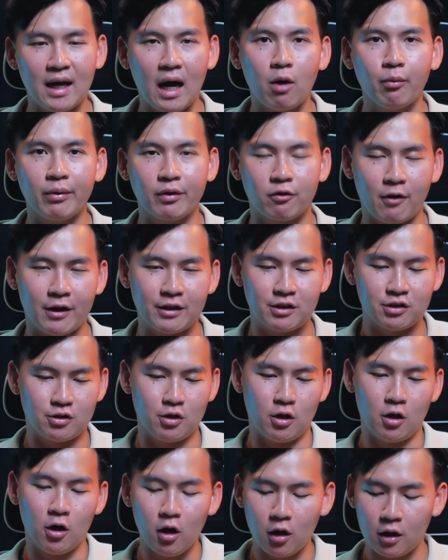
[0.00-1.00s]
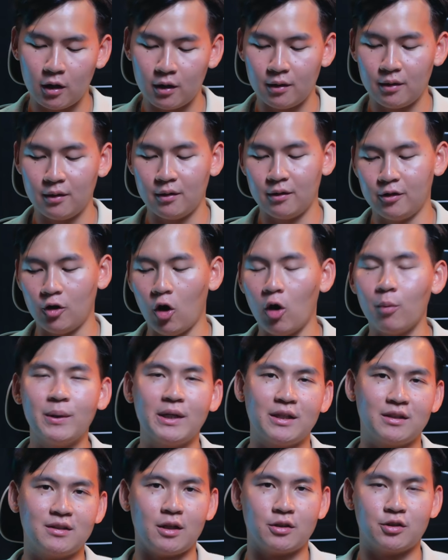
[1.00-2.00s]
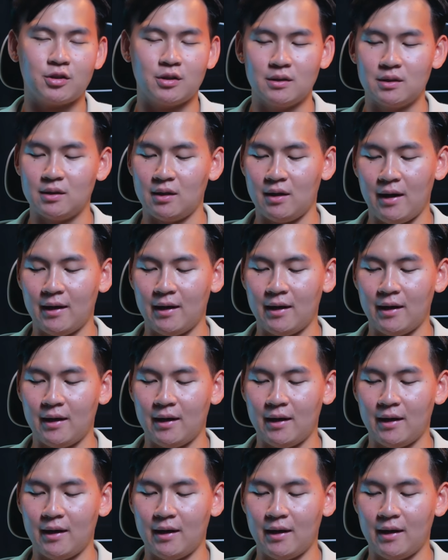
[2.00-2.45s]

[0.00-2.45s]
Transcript: how it writes the hook, the opening sections,